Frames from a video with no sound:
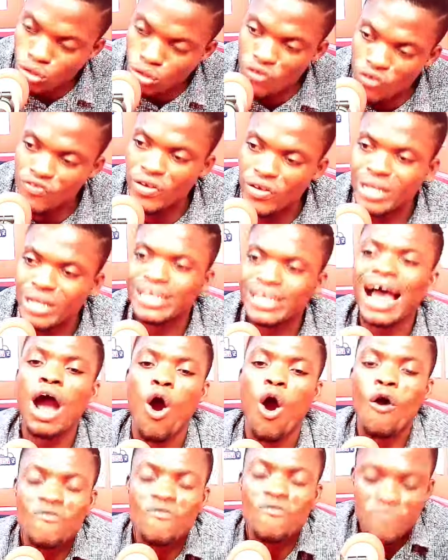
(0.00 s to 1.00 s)
group free na
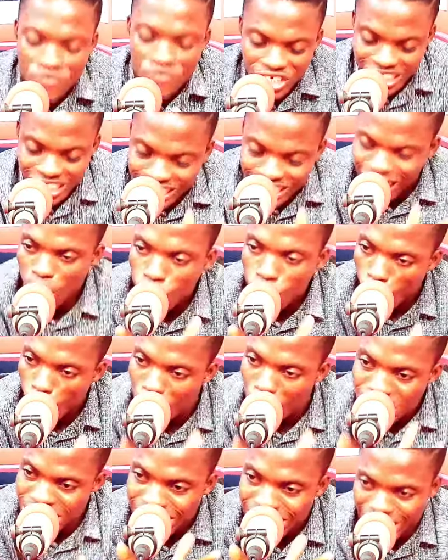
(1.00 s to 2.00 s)
official
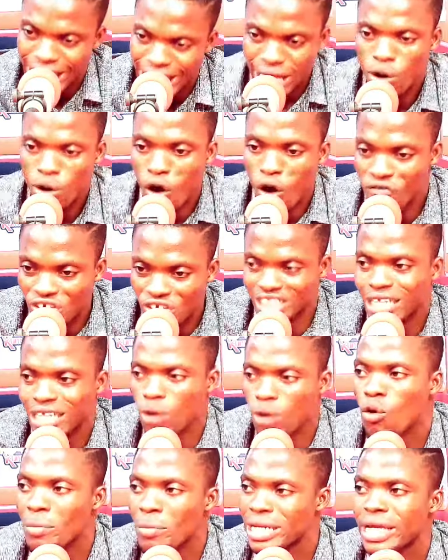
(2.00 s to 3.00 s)
communique.
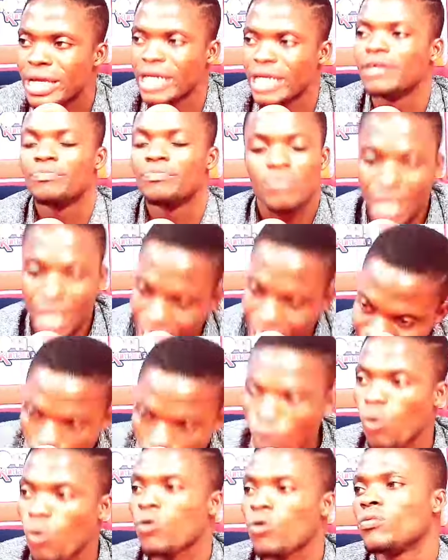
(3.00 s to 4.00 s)
Official communique. Eta
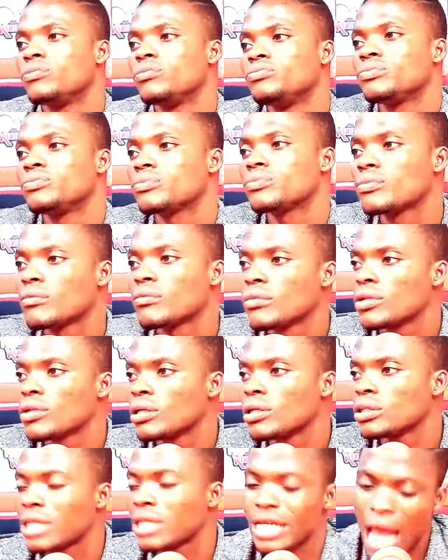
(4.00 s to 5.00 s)
ho
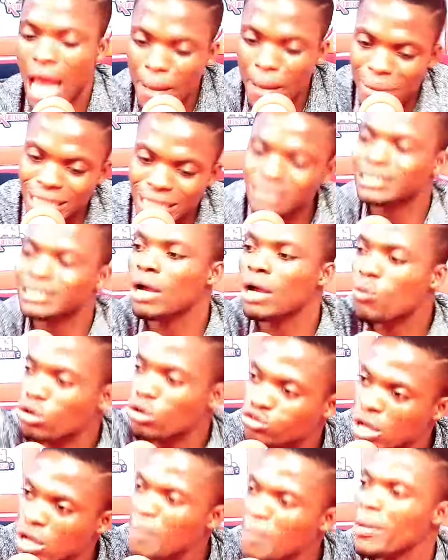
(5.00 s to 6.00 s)
se ya mensa
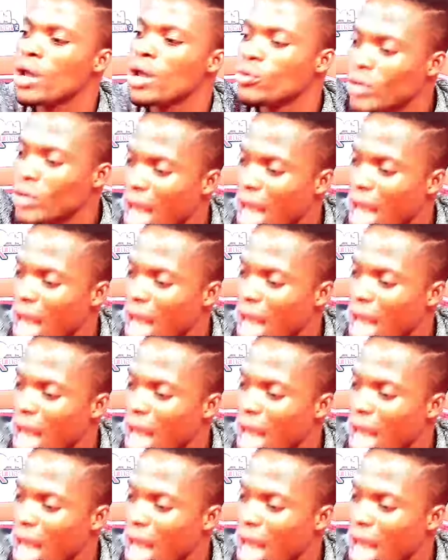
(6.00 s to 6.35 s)
kosua menu ni